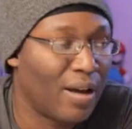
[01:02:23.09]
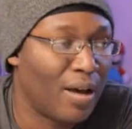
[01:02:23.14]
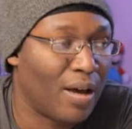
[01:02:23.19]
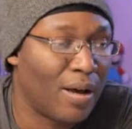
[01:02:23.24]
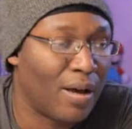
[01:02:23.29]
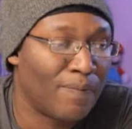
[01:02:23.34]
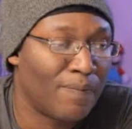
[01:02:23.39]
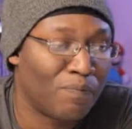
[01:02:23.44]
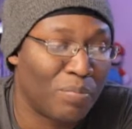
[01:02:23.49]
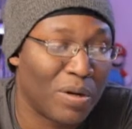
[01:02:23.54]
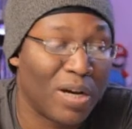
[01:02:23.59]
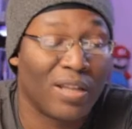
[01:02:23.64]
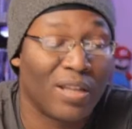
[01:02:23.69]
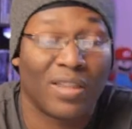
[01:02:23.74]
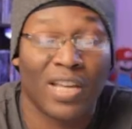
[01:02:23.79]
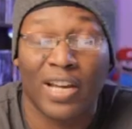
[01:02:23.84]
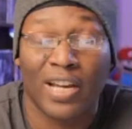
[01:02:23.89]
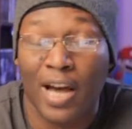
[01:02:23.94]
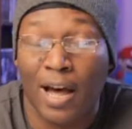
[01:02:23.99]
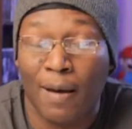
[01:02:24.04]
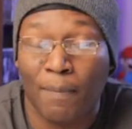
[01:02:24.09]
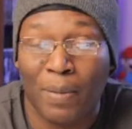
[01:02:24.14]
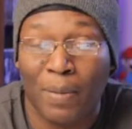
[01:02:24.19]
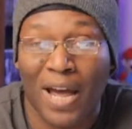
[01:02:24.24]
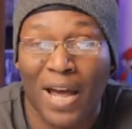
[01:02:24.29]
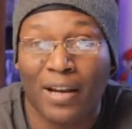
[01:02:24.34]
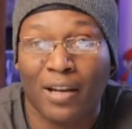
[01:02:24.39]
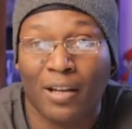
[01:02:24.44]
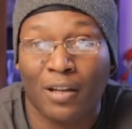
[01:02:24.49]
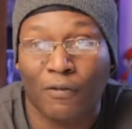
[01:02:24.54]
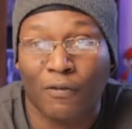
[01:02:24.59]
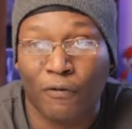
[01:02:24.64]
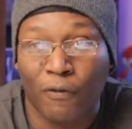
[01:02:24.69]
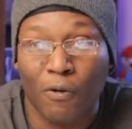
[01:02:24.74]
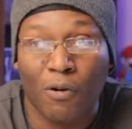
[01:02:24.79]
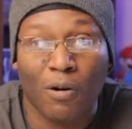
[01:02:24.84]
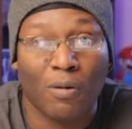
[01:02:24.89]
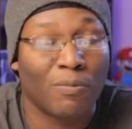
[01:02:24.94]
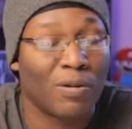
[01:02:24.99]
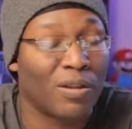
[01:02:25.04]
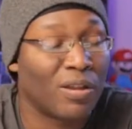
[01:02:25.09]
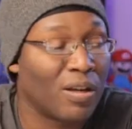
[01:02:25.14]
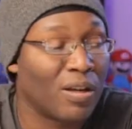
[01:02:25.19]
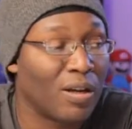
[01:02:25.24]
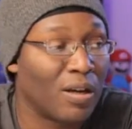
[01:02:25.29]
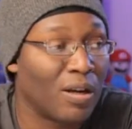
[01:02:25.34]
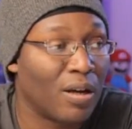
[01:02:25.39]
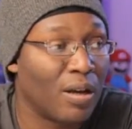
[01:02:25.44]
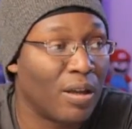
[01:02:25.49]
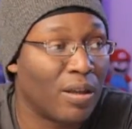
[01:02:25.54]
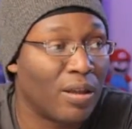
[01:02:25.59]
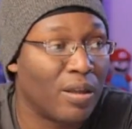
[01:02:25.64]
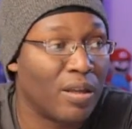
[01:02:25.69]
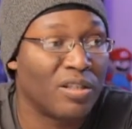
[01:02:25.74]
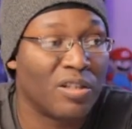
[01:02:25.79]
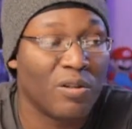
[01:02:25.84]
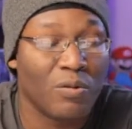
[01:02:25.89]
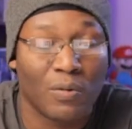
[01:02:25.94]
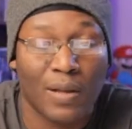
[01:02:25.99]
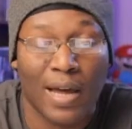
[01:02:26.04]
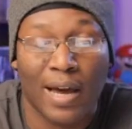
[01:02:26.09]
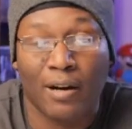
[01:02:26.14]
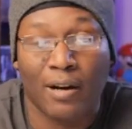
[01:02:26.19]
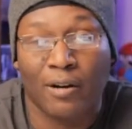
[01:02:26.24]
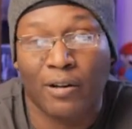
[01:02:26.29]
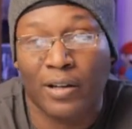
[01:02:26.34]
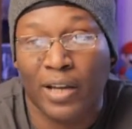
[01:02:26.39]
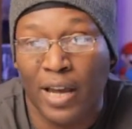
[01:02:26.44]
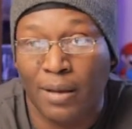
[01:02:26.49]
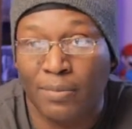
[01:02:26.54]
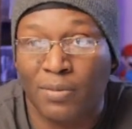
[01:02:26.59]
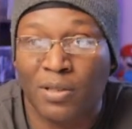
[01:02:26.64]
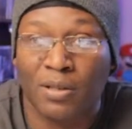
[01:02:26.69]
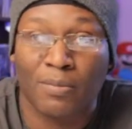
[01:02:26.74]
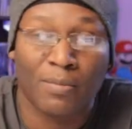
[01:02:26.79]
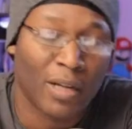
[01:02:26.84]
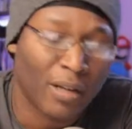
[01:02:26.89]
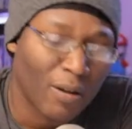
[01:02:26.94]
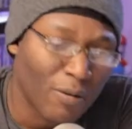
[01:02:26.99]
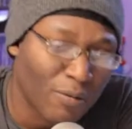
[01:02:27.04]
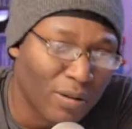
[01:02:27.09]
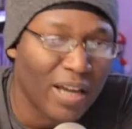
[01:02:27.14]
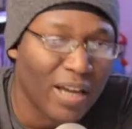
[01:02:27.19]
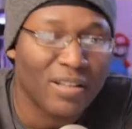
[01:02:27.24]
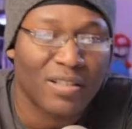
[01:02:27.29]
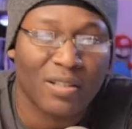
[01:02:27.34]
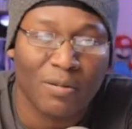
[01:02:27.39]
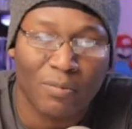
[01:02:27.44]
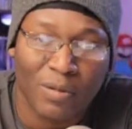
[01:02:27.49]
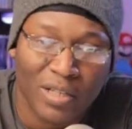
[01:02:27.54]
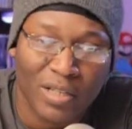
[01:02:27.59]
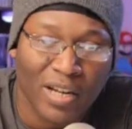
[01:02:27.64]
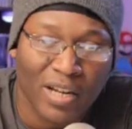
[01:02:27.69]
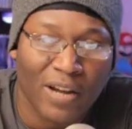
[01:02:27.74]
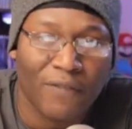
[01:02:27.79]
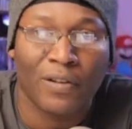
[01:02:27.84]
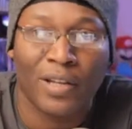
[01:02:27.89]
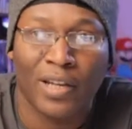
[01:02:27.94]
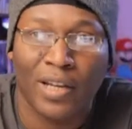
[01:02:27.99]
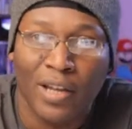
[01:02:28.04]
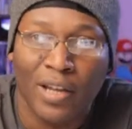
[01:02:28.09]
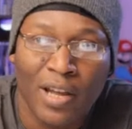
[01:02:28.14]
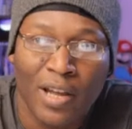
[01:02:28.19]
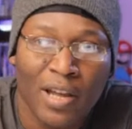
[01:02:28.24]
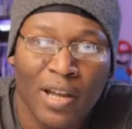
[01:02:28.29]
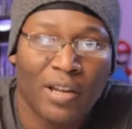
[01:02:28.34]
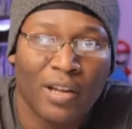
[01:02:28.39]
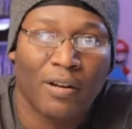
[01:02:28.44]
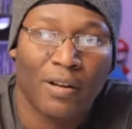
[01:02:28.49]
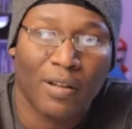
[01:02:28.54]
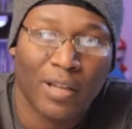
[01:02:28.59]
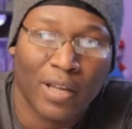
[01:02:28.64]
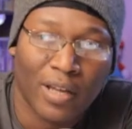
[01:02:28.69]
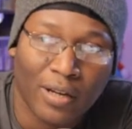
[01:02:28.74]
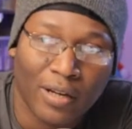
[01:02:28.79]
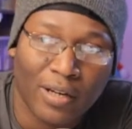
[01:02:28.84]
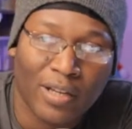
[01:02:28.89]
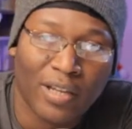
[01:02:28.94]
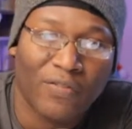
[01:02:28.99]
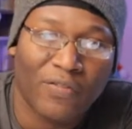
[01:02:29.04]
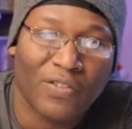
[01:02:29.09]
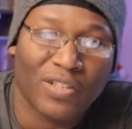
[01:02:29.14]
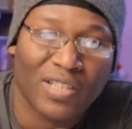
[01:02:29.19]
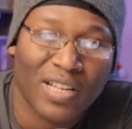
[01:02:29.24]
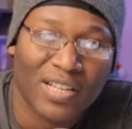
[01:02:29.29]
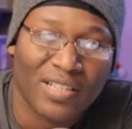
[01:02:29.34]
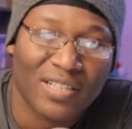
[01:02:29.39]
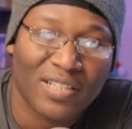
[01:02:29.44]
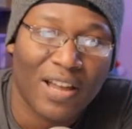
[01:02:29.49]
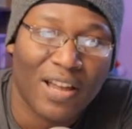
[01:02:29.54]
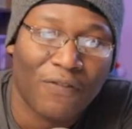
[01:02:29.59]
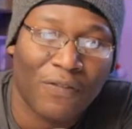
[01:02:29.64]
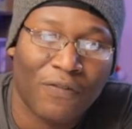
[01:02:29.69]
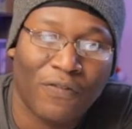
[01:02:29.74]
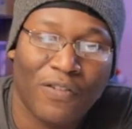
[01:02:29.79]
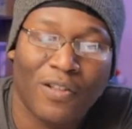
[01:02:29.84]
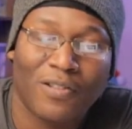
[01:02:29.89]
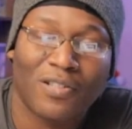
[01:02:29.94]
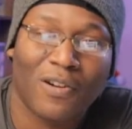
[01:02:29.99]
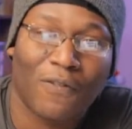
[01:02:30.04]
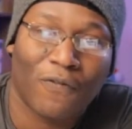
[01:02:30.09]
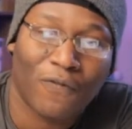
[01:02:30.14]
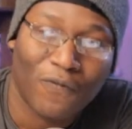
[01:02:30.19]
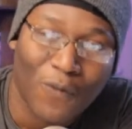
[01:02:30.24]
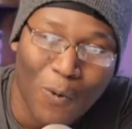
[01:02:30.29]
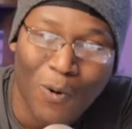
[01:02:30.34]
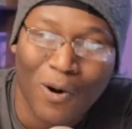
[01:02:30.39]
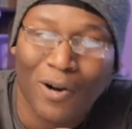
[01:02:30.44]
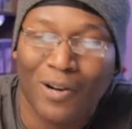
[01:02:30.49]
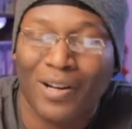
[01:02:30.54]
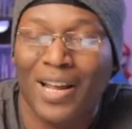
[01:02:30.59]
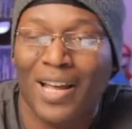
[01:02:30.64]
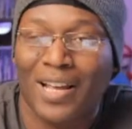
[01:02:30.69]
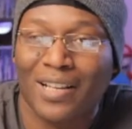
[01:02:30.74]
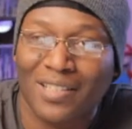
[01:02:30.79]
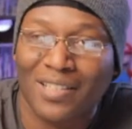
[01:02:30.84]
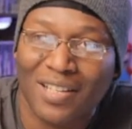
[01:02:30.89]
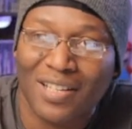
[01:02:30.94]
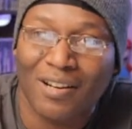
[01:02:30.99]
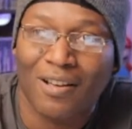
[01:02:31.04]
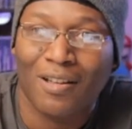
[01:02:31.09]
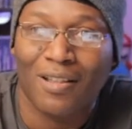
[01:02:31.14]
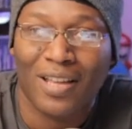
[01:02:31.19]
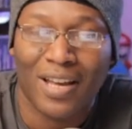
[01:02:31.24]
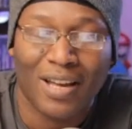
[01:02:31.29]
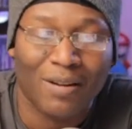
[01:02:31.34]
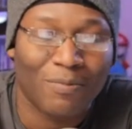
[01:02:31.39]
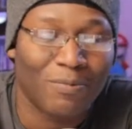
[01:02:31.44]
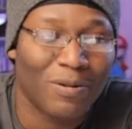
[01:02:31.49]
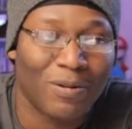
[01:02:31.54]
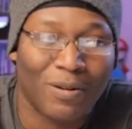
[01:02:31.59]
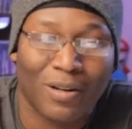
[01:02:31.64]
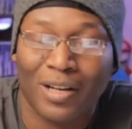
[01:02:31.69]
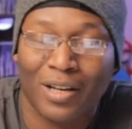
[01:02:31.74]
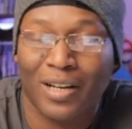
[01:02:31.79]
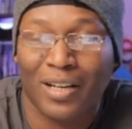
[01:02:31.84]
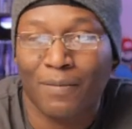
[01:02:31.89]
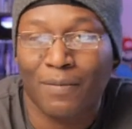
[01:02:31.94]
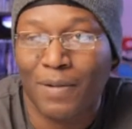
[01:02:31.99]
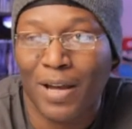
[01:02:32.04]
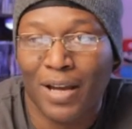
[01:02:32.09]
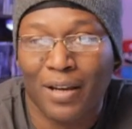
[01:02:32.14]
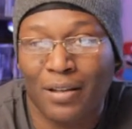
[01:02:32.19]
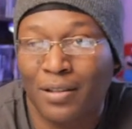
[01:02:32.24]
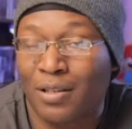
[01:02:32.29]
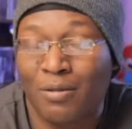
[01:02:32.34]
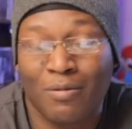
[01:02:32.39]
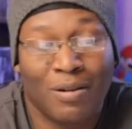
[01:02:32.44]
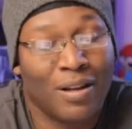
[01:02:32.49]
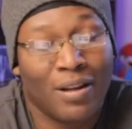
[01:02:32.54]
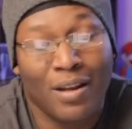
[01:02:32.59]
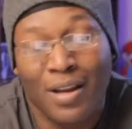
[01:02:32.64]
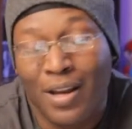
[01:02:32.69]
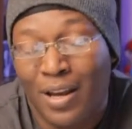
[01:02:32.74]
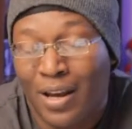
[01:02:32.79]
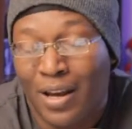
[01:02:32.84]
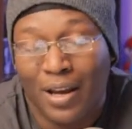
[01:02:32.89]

Um, but they got back in the form with the, the two latter games. I'm like, okay, so we definitely, you know, they're going to give us that Siphon Filter 4 next and all that. And we were going to get back into it.